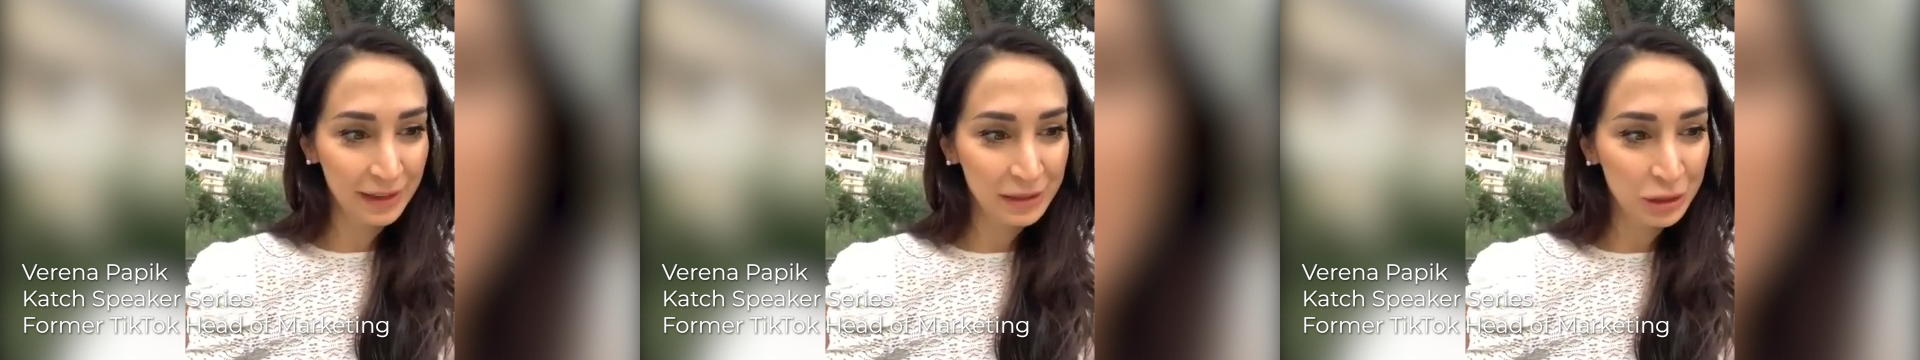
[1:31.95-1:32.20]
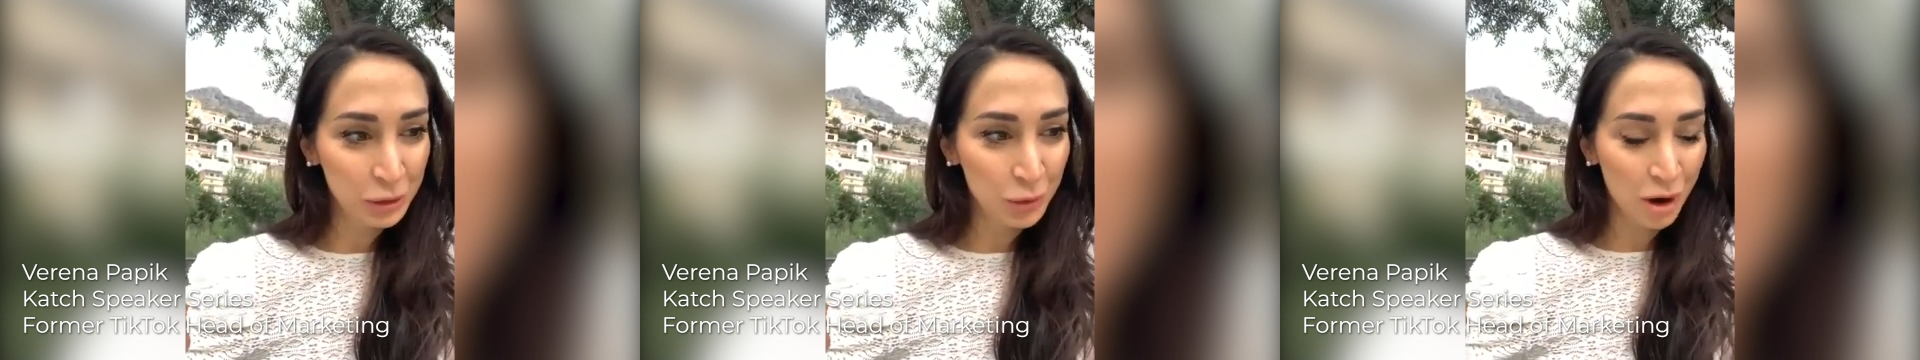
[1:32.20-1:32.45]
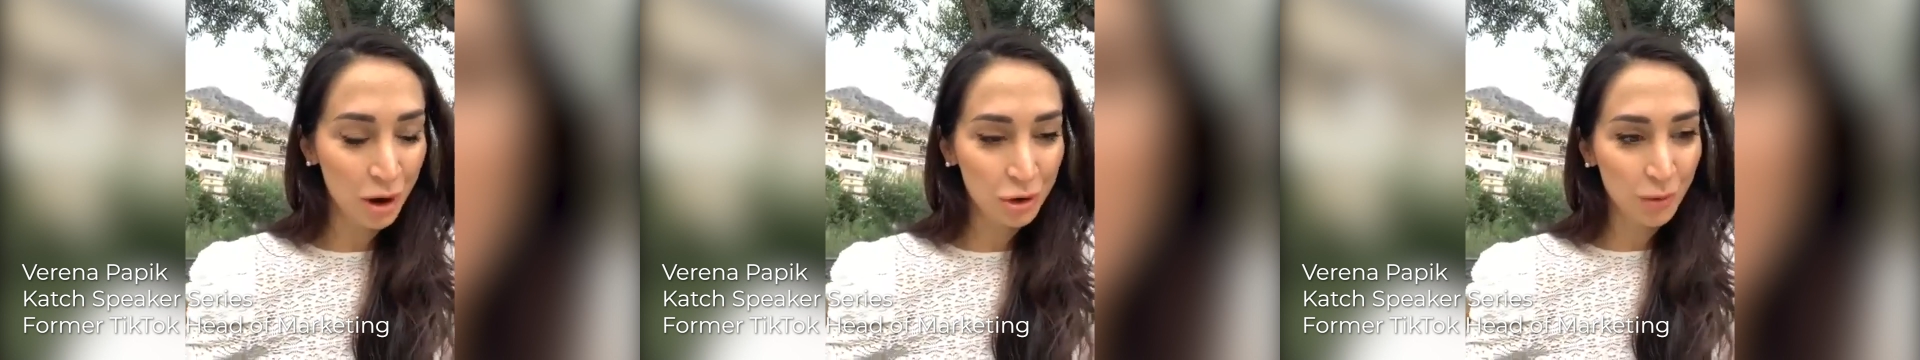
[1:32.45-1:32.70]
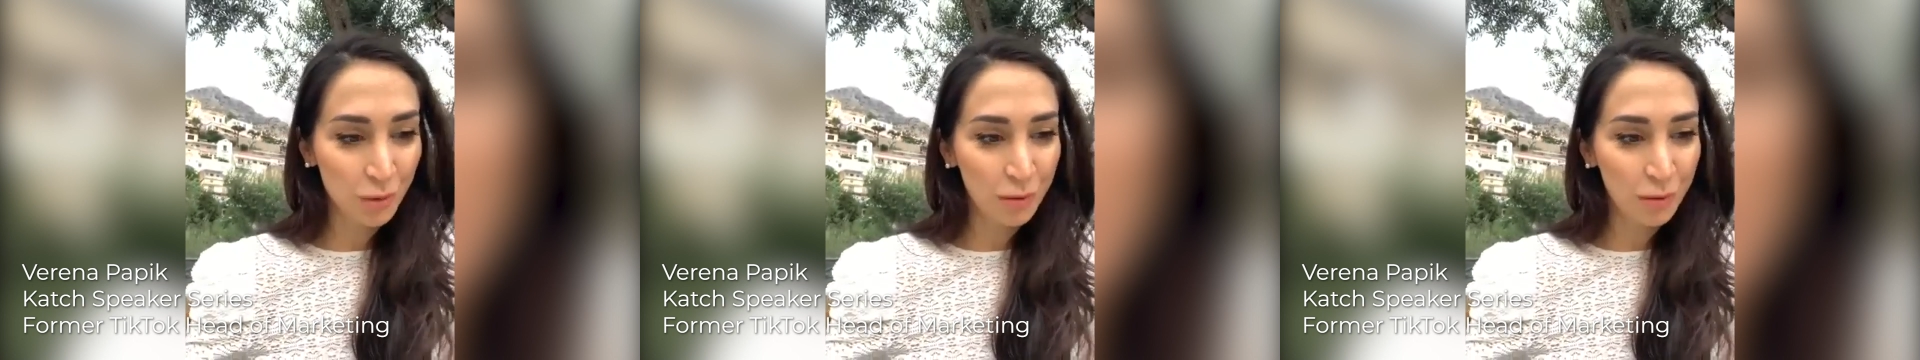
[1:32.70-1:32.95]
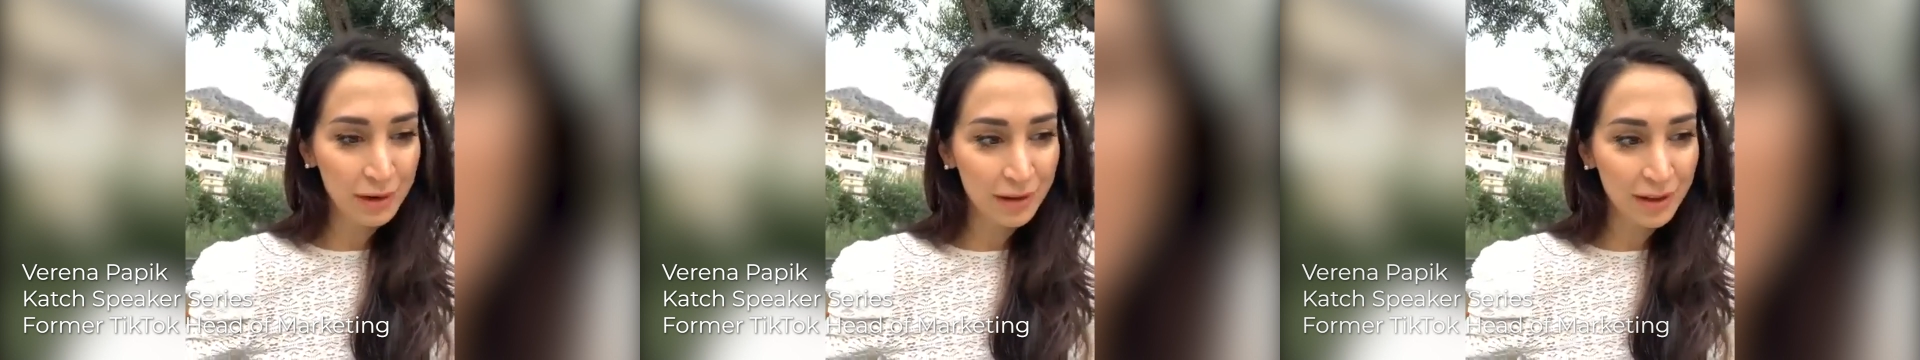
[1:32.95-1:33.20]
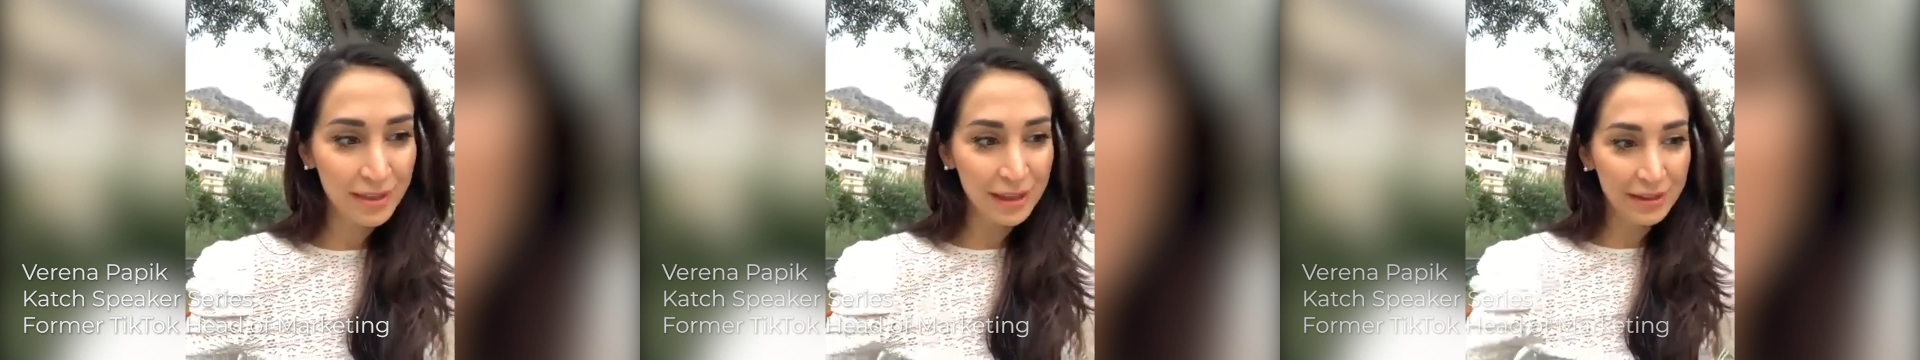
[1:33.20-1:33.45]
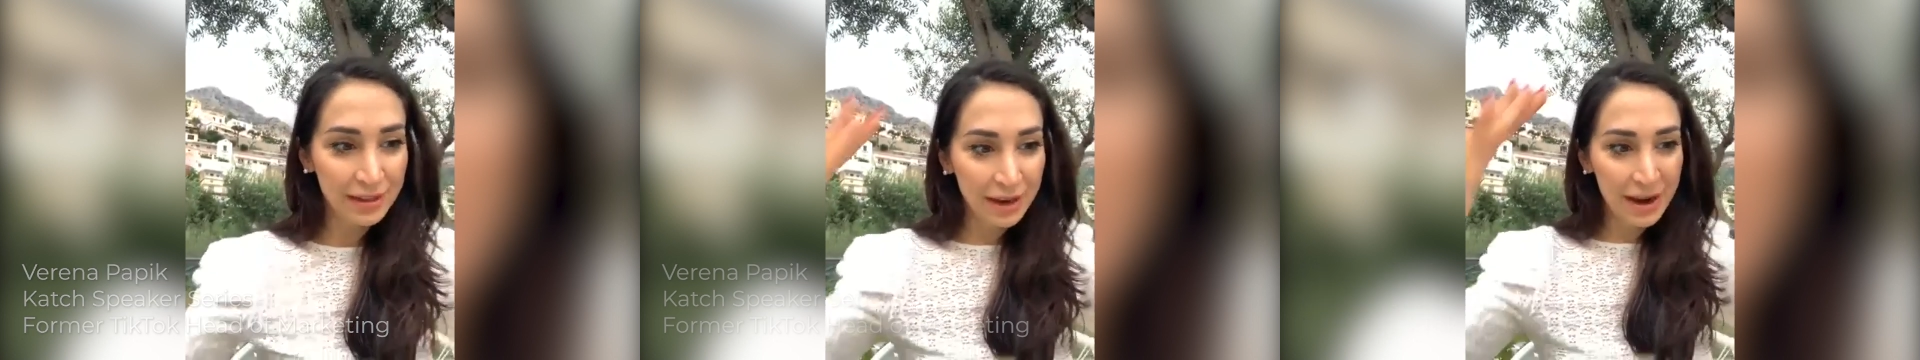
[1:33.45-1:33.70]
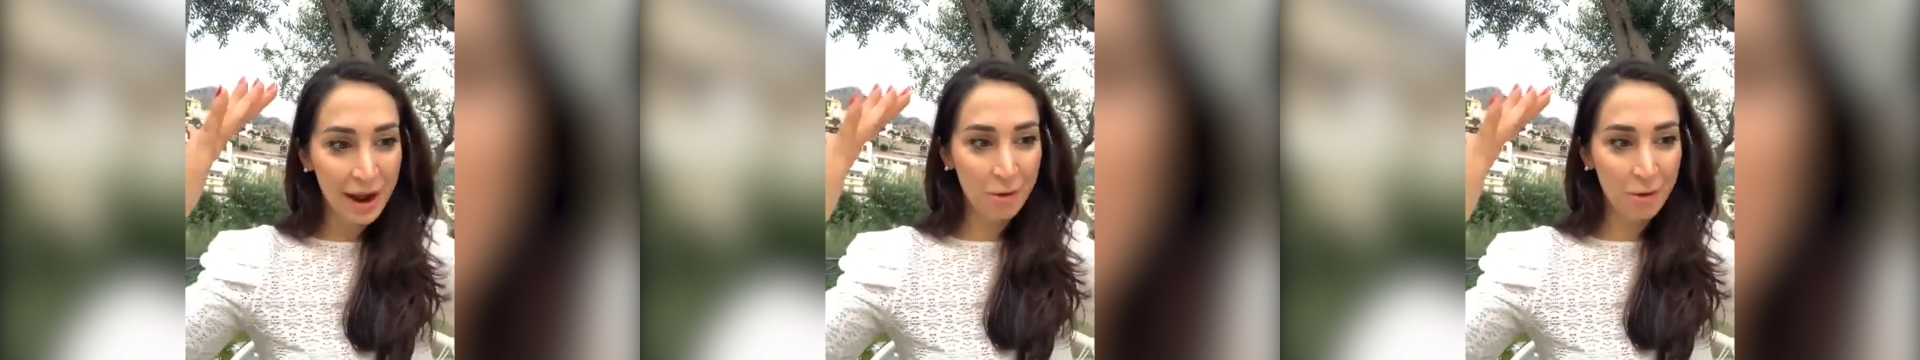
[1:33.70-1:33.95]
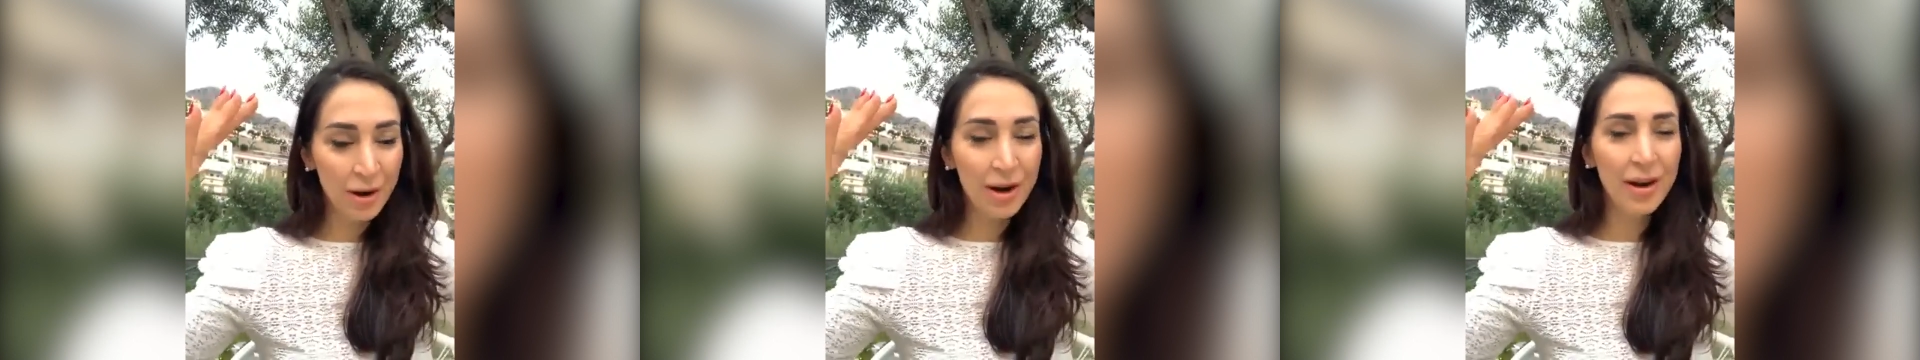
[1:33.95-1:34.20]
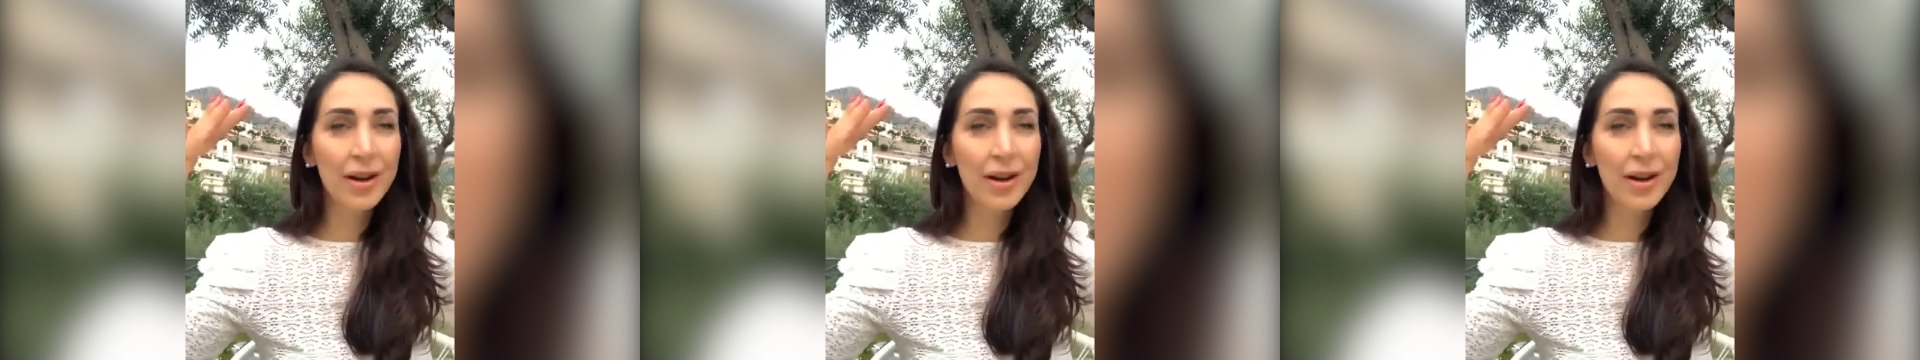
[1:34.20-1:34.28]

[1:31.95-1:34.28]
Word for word: you are growing within the network,